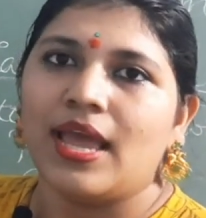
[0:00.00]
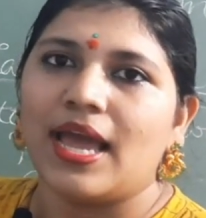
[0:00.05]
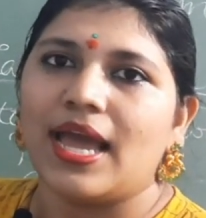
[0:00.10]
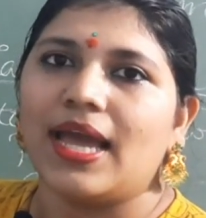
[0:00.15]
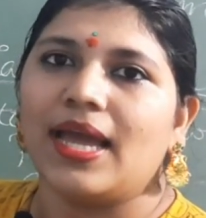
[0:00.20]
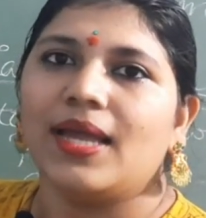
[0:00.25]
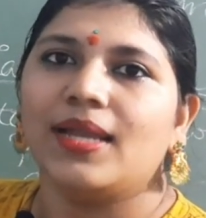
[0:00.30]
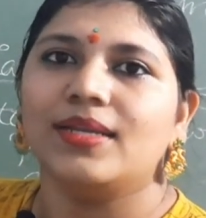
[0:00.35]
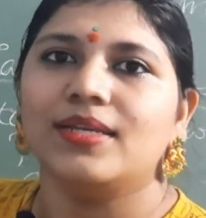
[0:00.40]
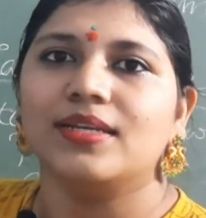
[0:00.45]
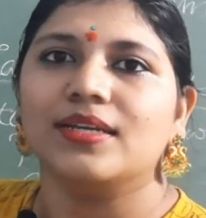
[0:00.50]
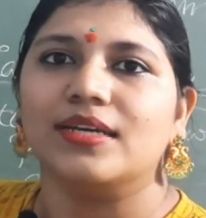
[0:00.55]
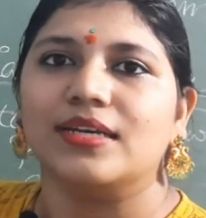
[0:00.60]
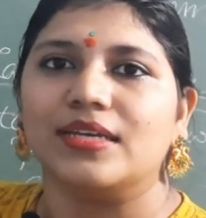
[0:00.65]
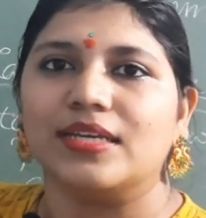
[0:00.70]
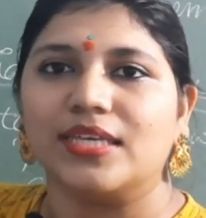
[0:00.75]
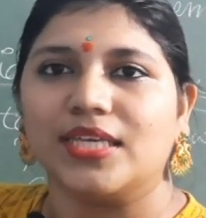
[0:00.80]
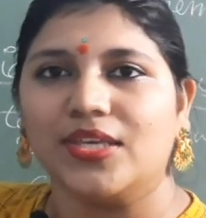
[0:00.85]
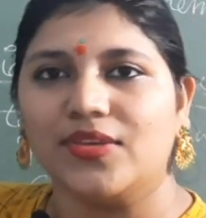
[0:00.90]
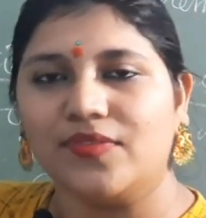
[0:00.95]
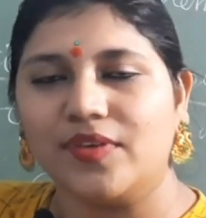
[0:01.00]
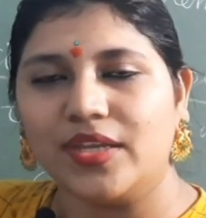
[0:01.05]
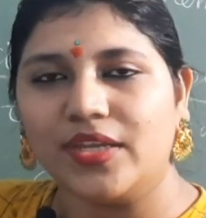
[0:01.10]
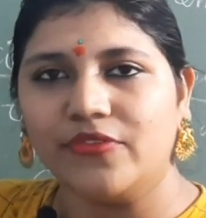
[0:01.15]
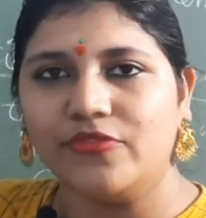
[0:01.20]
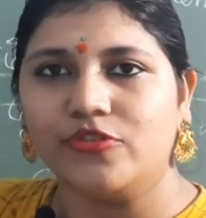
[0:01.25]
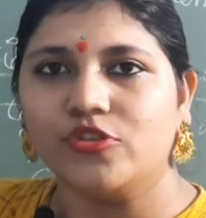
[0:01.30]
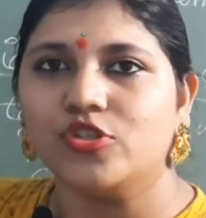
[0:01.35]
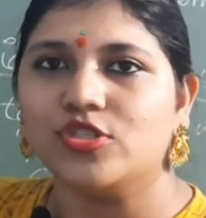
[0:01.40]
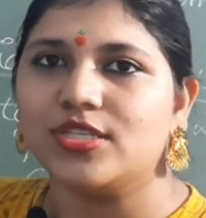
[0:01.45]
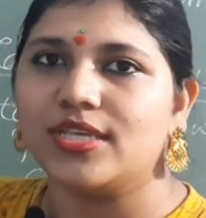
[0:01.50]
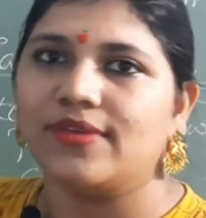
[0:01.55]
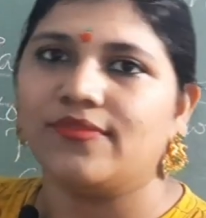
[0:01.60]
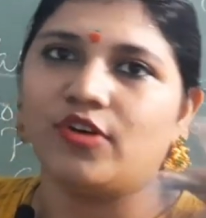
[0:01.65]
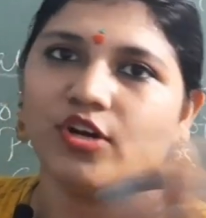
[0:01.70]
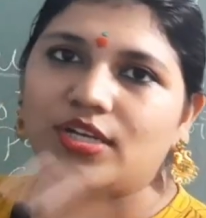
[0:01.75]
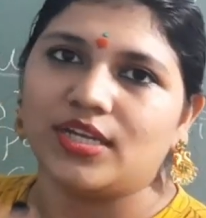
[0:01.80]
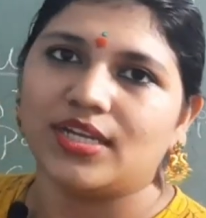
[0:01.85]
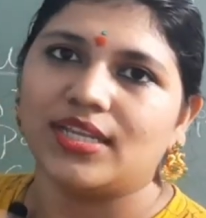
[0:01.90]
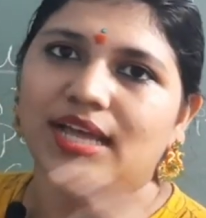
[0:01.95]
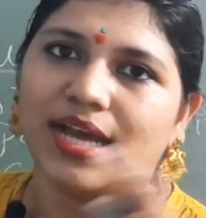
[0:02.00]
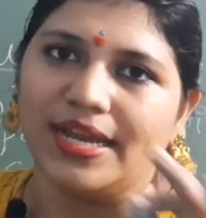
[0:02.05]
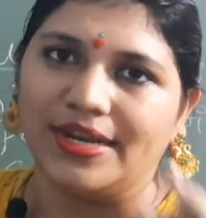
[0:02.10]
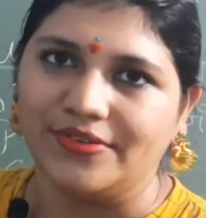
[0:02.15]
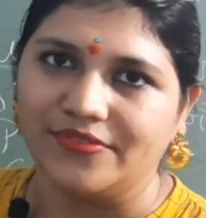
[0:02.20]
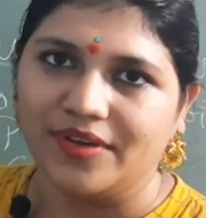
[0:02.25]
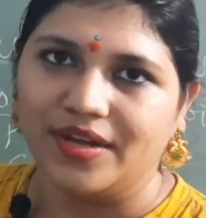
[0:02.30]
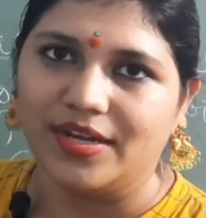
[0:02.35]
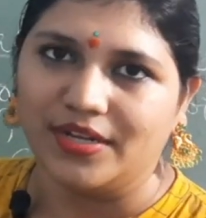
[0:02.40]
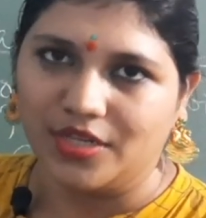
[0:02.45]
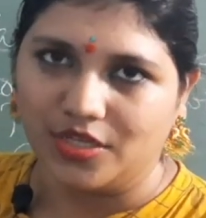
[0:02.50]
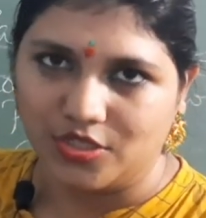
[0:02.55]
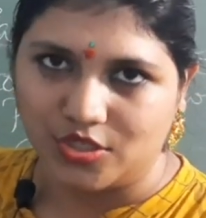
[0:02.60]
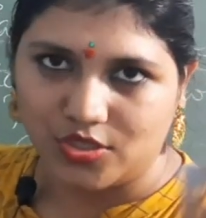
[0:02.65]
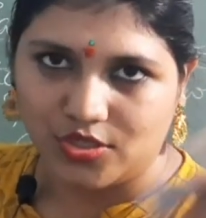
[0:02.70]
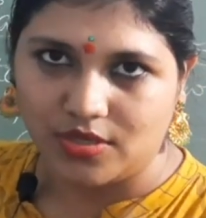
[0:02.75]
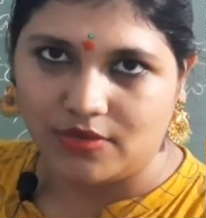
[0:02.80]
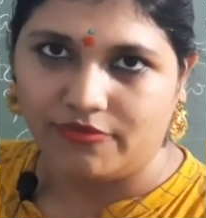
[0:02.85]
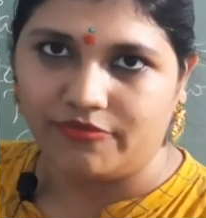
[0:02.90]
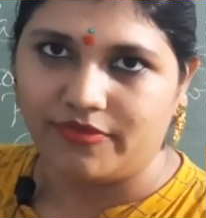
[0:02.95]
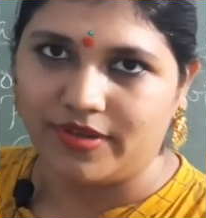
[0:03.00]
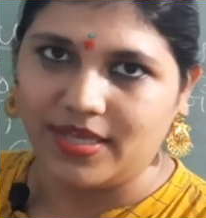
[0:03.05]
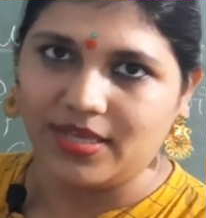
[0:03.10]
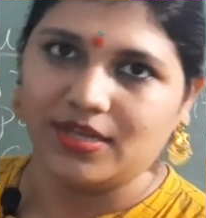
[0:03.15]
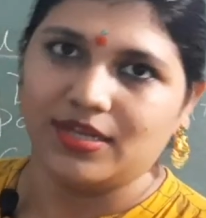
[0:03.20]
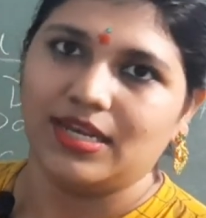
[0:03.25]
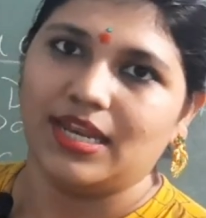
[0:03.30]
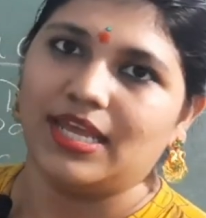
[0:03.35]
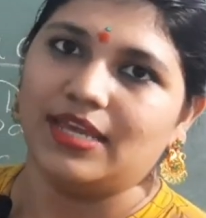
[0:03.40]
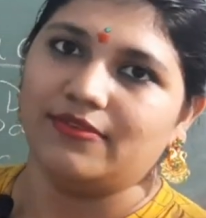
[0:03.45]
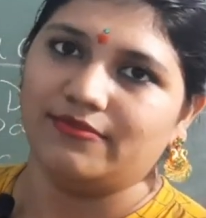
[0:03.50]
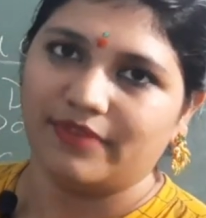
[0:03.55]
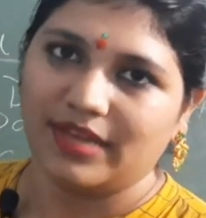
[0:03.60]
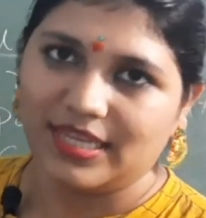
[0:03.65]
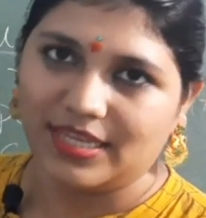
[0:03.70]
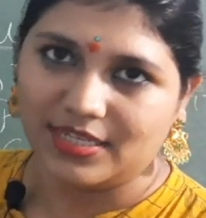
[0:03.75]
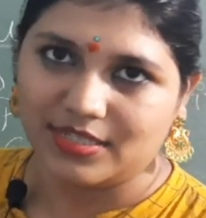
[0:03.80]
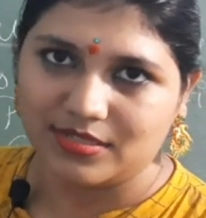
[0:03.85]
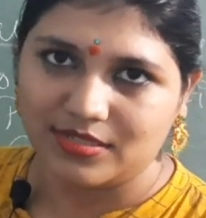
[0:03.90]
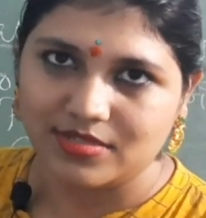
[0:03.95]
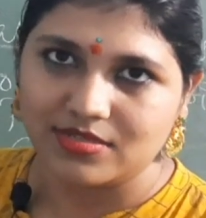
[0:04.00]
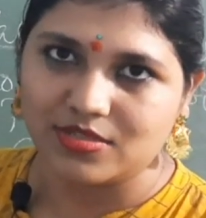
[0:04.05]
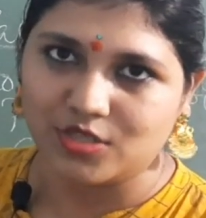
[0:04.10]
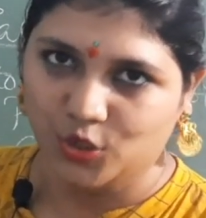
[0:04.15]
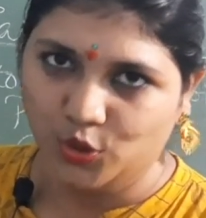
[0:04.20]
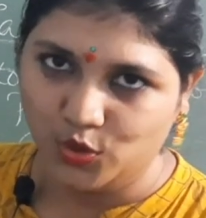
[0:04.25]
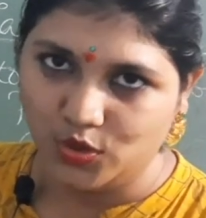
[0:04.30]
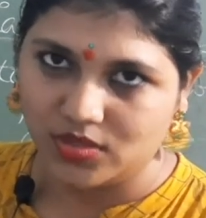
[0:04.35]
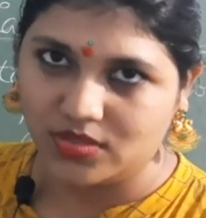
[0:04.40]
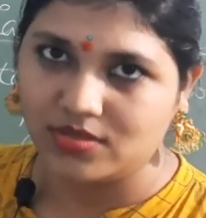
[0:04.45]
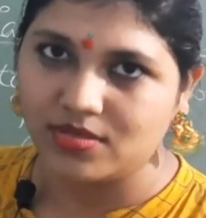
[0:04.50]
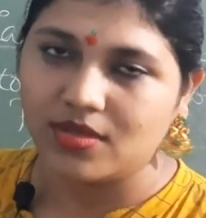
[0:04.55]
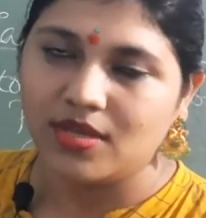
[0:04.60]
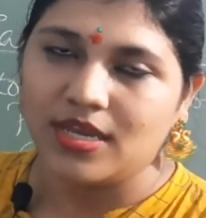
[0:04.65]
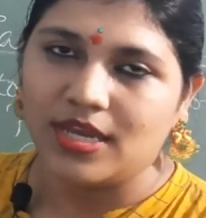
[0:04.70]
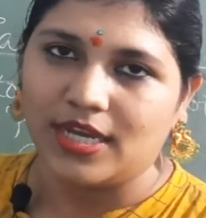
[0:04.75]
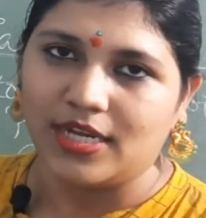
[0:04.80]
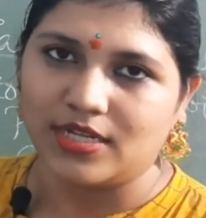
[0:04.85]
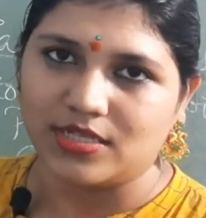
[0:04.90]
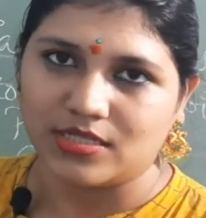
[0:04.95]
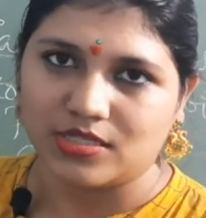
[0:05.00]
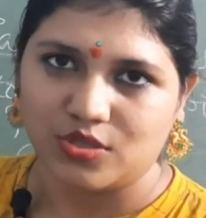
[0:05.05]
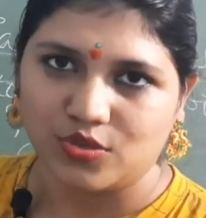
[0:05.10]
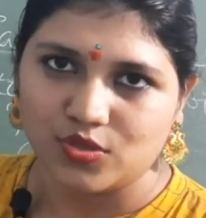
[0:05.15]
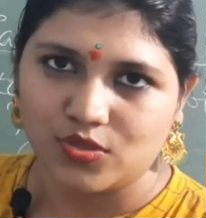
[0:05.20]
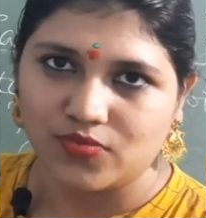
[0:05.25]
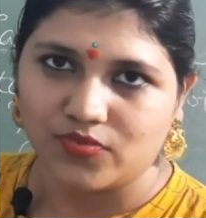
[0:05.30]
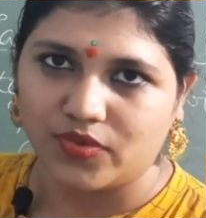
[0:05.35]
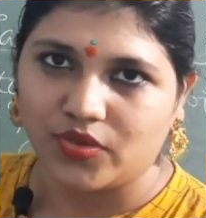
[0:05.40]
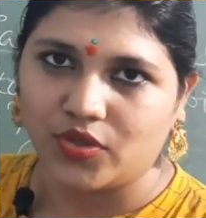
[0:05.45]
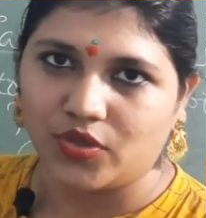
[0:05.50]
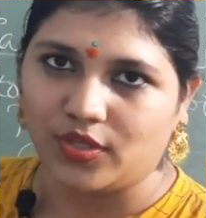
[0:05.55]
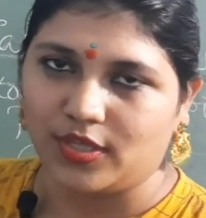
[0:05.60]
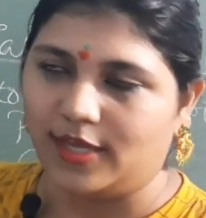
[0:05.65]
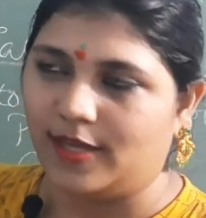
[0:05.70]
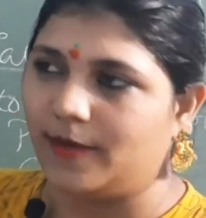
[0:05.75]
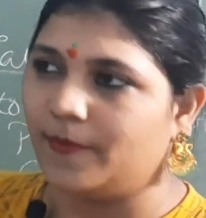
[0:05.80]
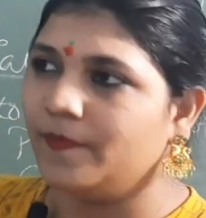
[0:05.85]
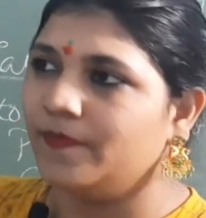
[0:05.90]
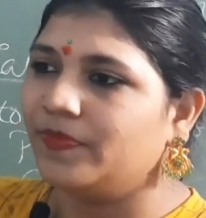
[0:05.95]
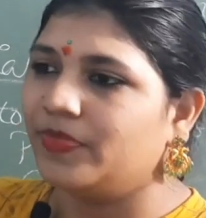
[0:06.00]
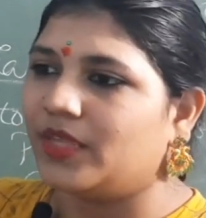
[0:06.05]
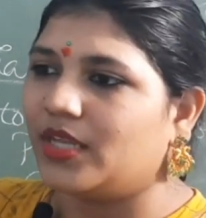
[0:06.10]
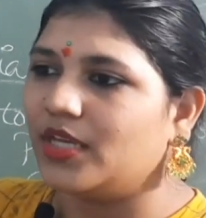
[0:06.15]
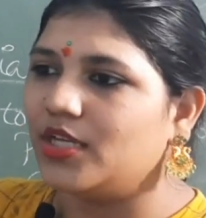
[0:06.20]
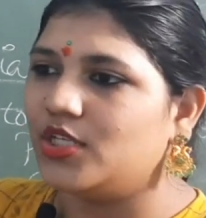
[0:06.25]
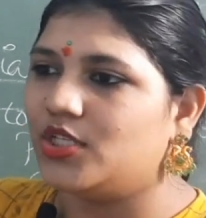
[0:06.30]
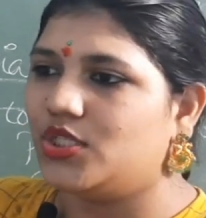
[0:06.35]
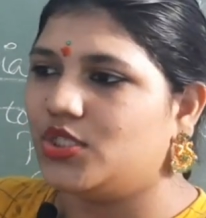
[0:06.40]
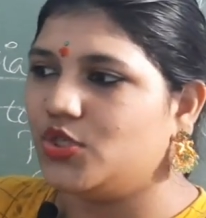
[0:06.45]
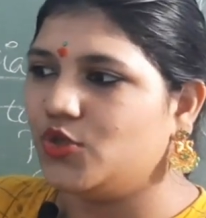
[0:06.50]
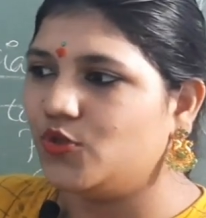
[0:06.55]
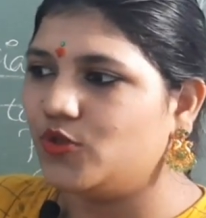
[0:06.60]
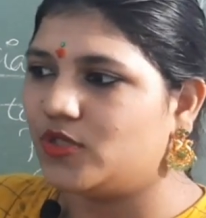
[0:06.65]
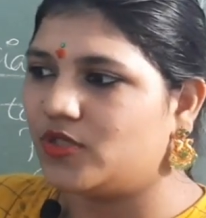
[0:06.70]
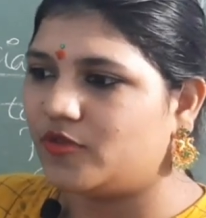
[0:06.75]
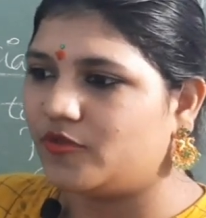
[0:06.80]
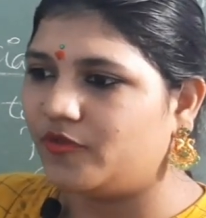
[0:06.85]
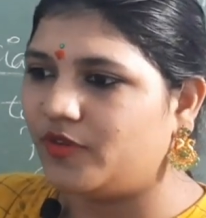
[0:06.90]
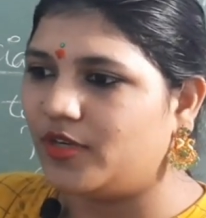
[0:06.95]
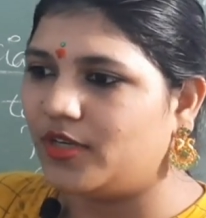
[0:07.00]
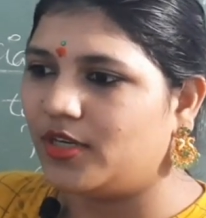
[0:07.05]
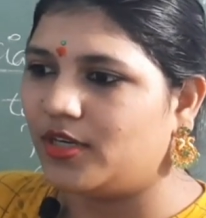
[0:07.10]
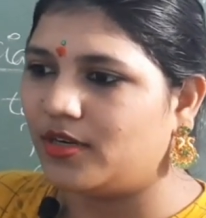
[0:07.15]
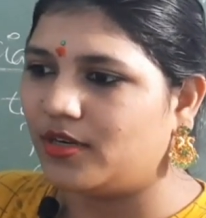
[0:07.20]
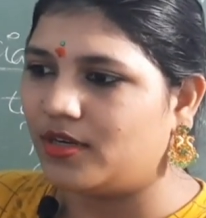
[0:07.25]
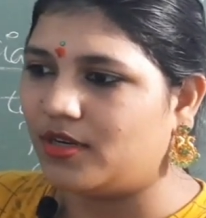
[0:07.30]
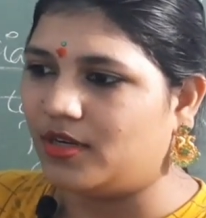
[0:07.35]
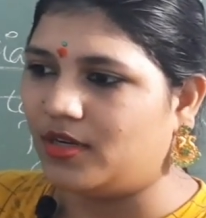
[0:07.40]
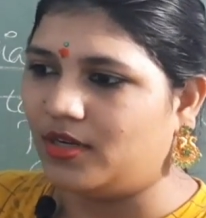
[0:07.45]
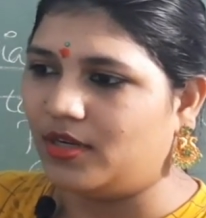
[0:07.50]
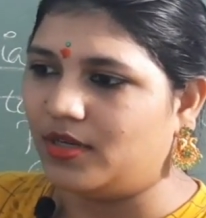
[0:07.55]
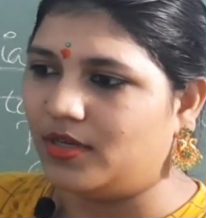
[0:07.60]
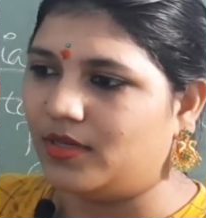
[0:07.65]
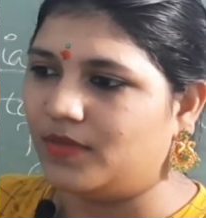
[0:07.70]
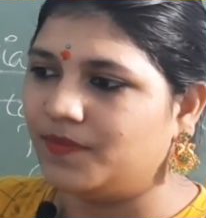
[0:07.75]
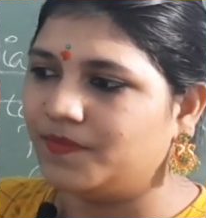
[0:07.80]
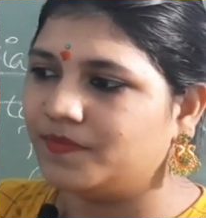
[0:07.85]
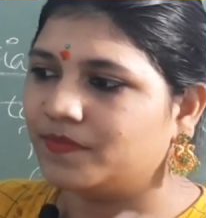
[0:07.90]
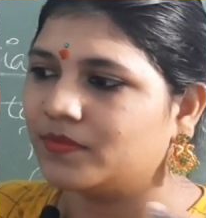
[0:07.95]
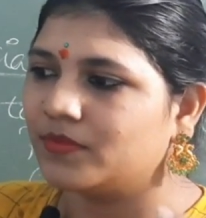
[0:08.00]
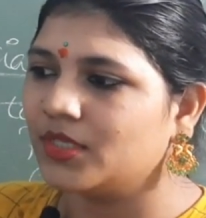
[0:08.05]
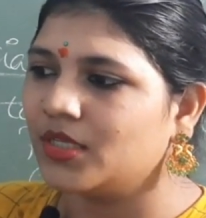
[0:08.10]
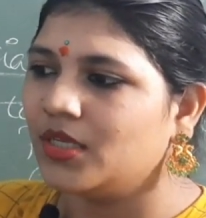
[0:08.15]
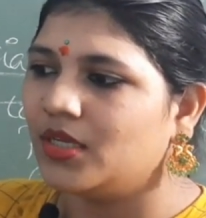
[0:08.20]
And even if you say what are the advantages of fire, like why it is used for cooking, it is used for